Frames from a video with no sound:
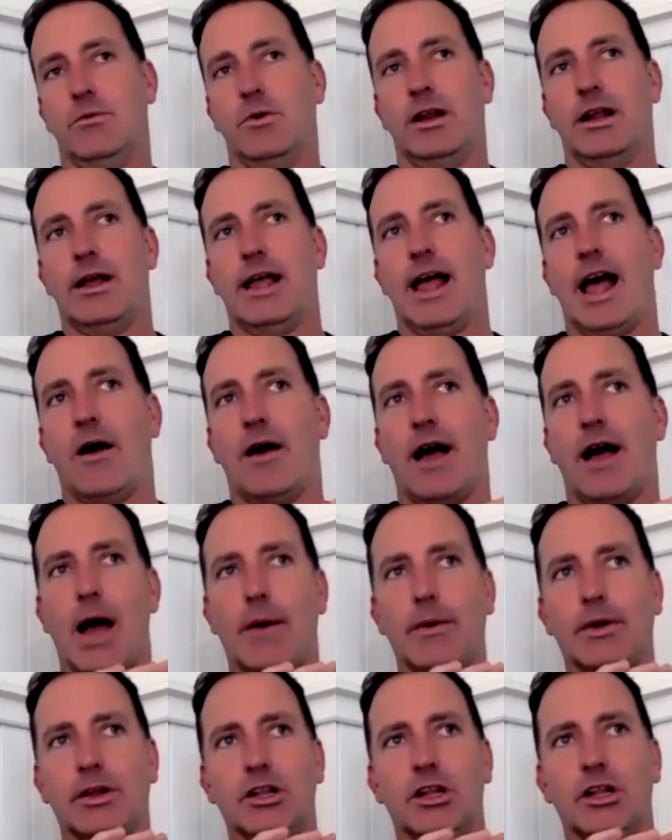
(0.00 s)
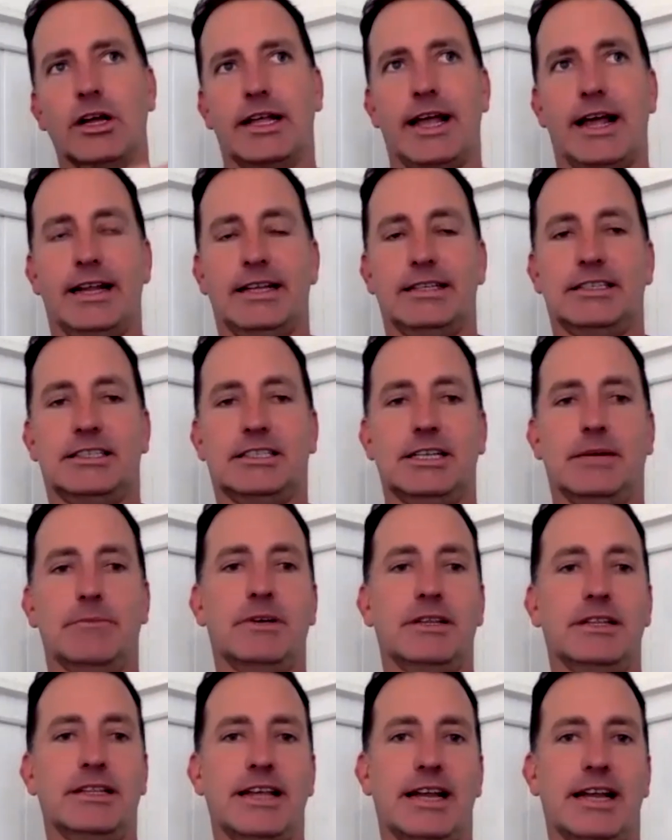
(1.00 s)
how I would look at as
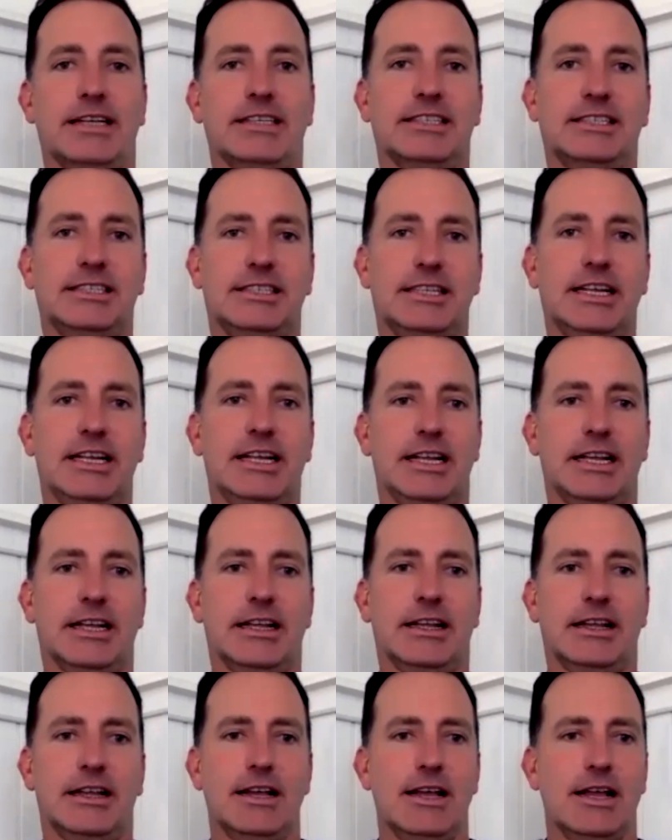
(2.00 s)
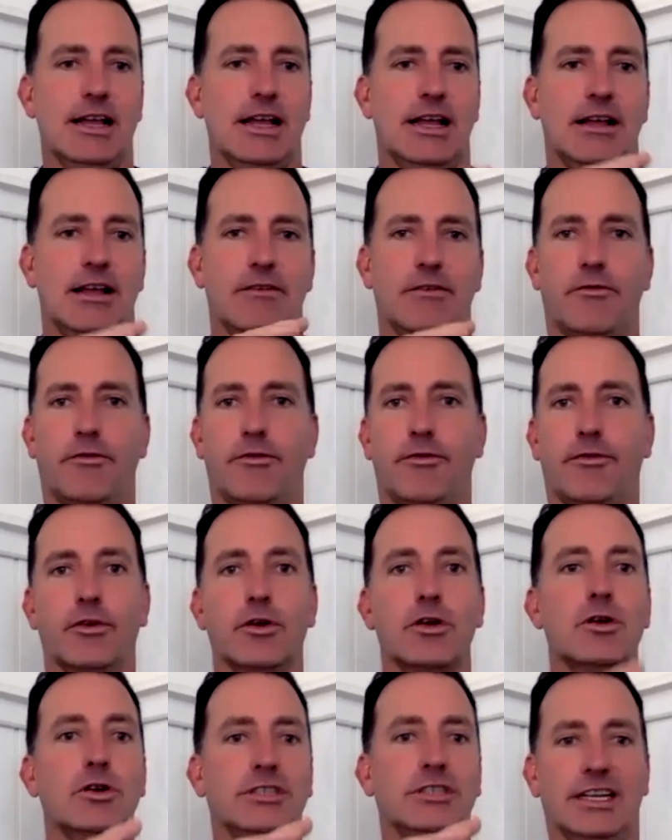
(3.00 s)
someone that is seeing
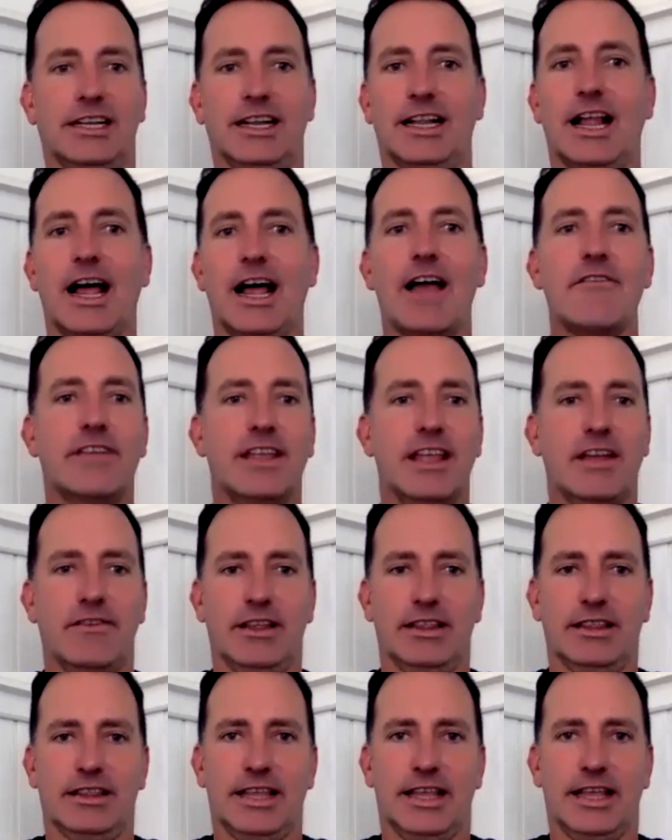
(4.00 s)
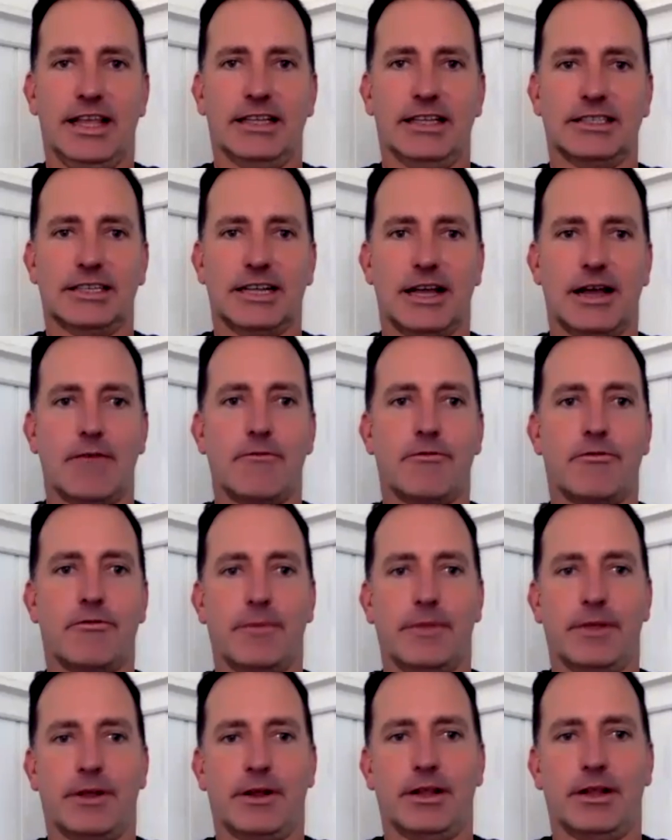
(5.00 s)
fruit and life-giving things come
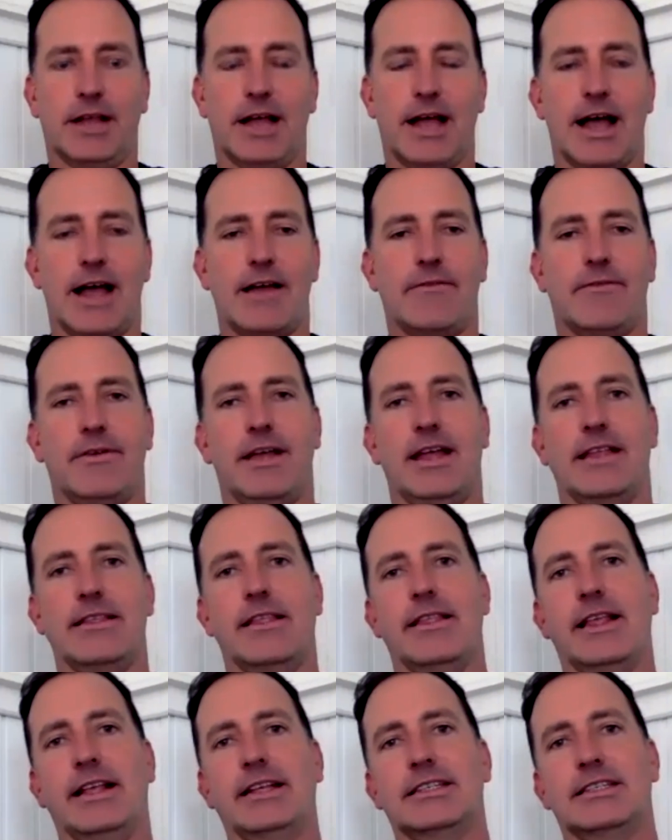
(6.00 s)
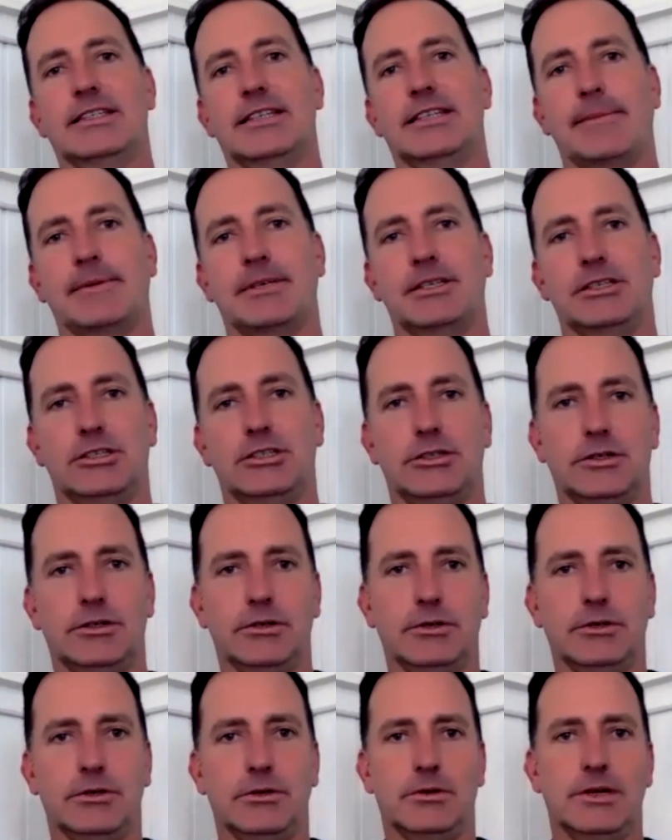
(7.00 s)
from their life, and then they stepped
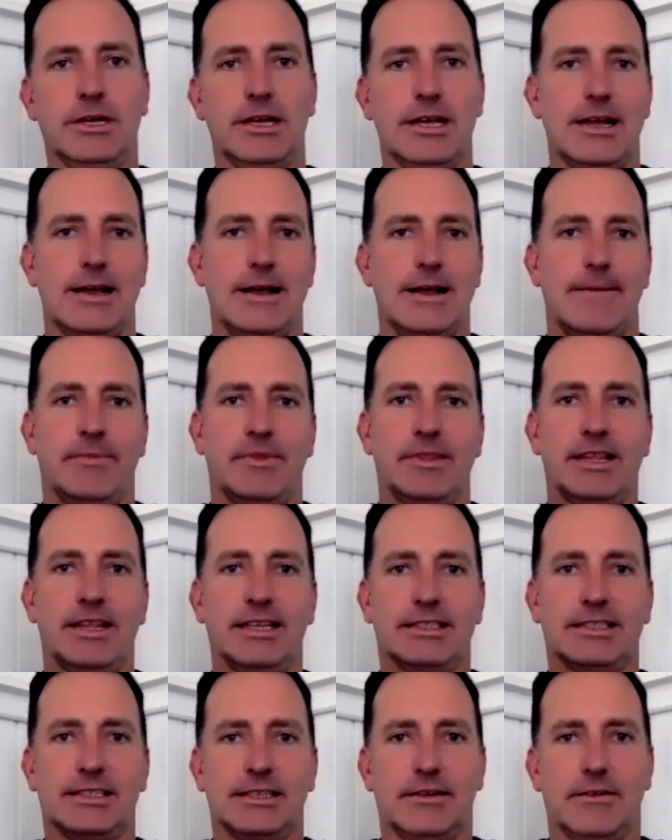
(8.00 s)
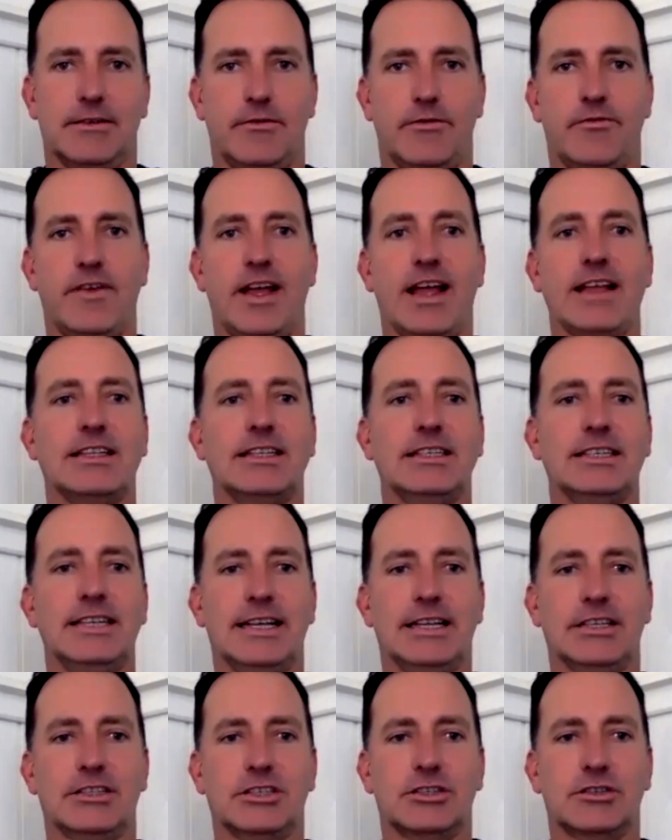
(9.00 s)
into this faith
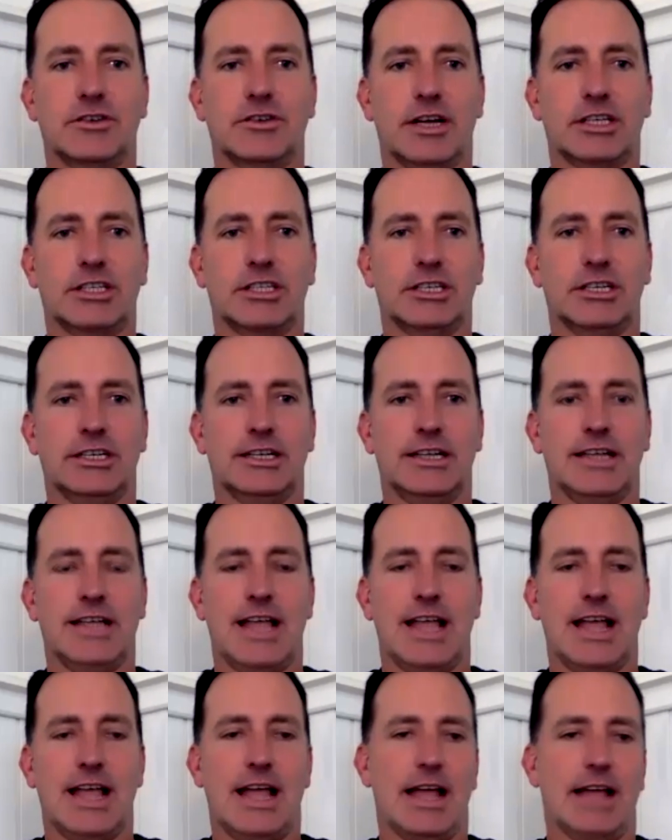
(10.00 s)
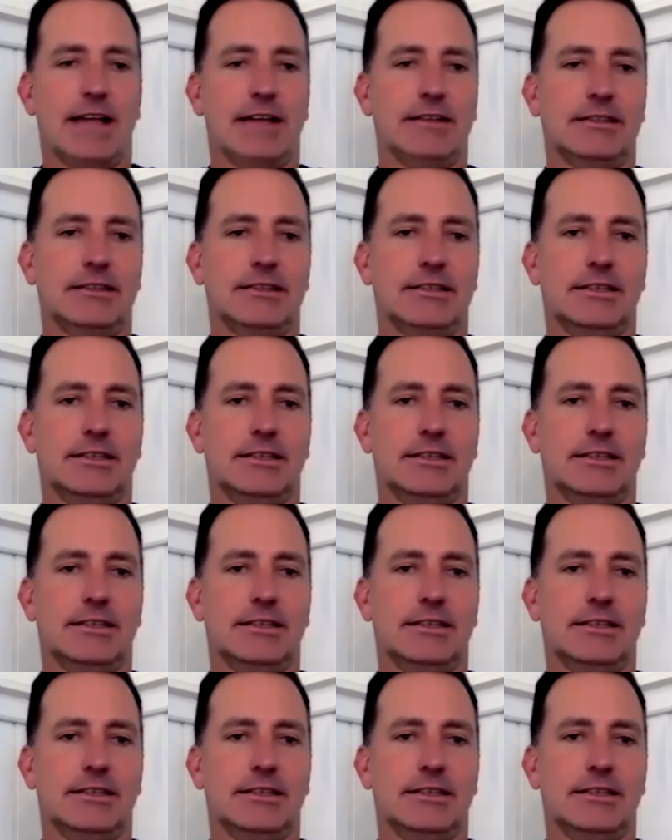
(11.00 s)
deconstruction, and